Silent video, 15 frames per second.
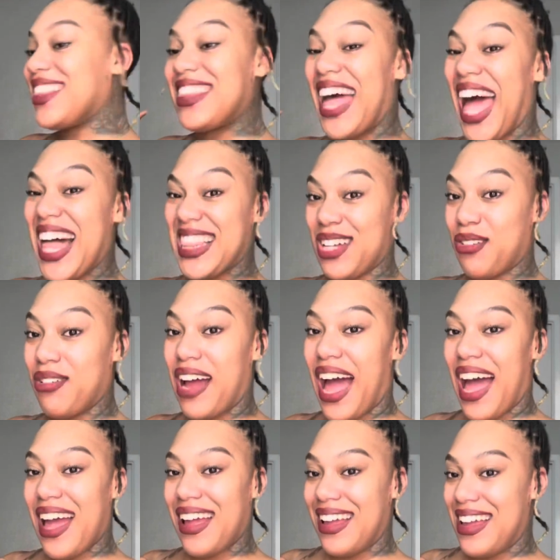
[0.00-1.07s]
that little
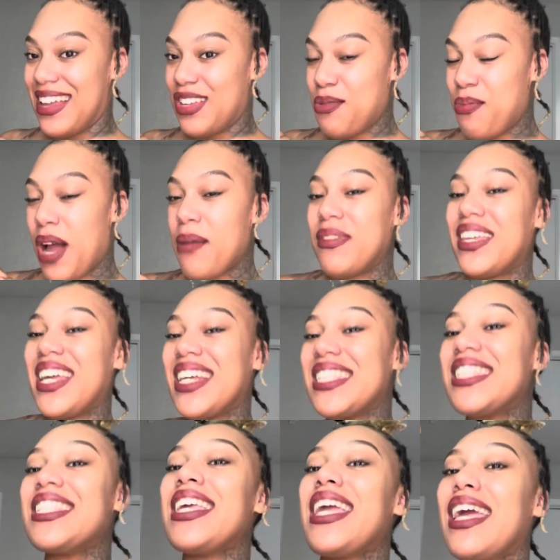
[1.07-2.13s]
guy, and you probably can't
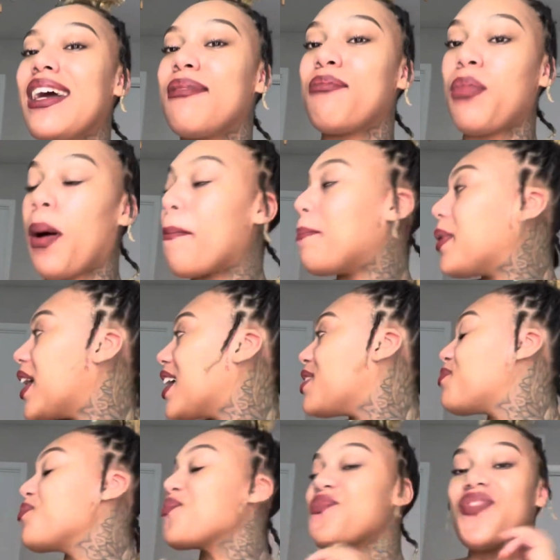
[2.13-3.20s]
see him, but
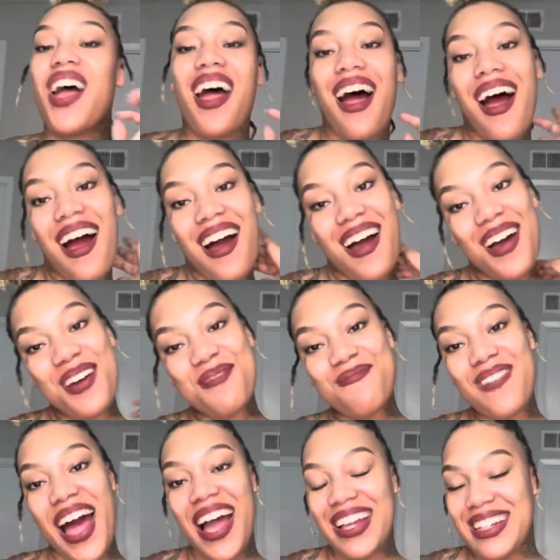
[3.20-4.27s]

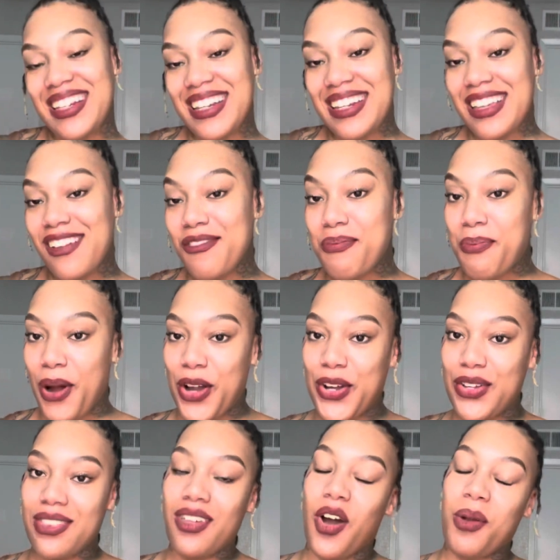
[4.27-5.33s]
I did give
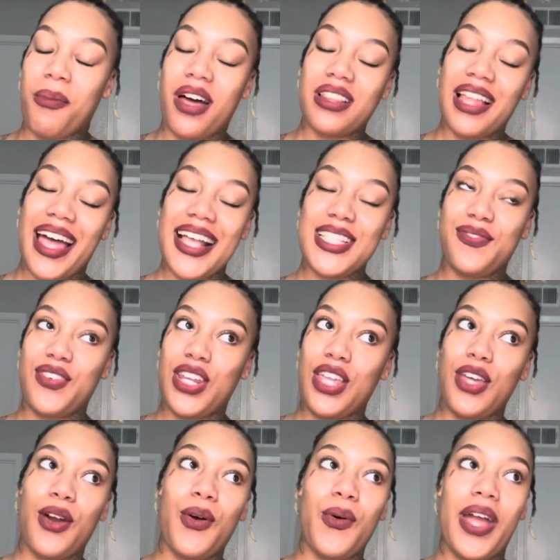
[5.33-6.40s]
birth on my last
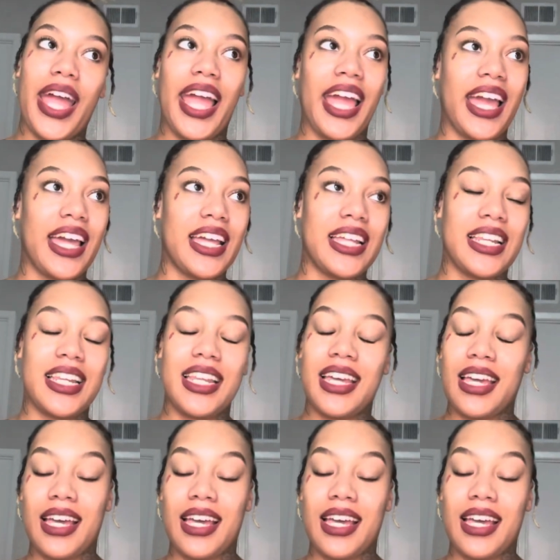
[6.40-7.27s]
video, and